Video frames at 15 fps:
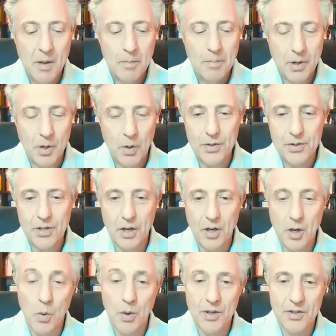but also
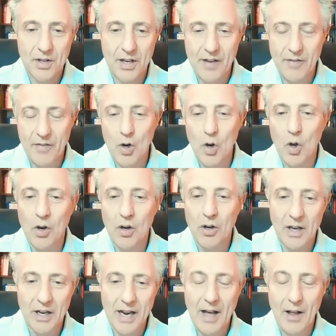you want to live a long
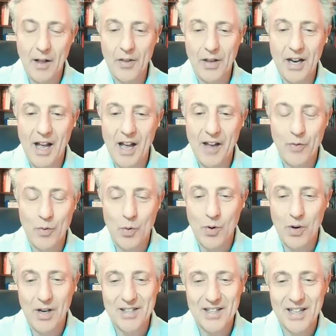and healthy life, or
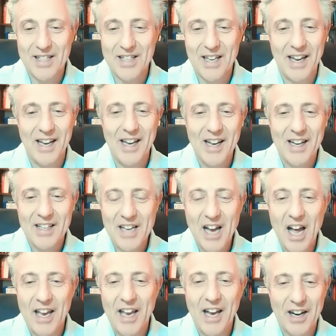as they say,
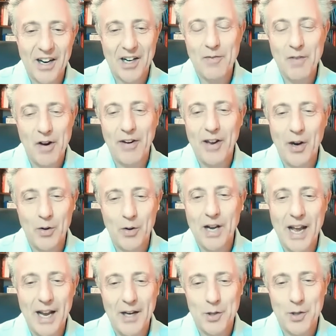die young at a very old
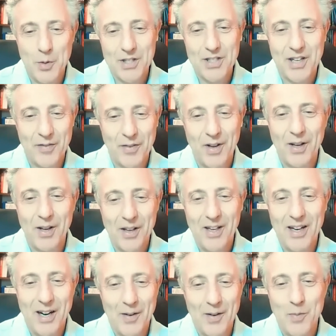age, or whichever
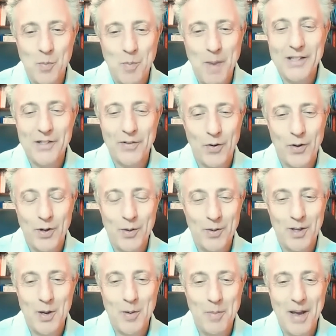metaphor
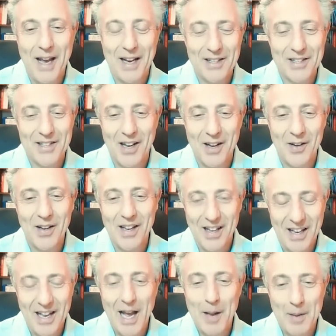you pick. So
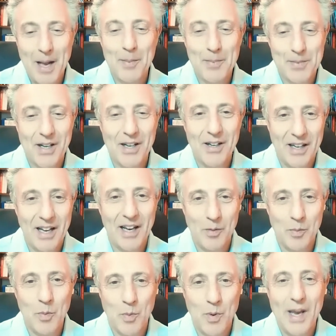absolutely,
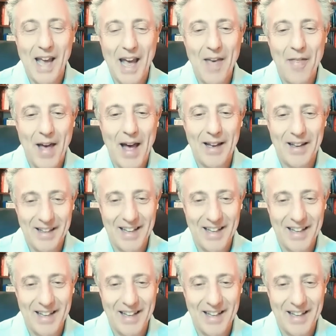we get that.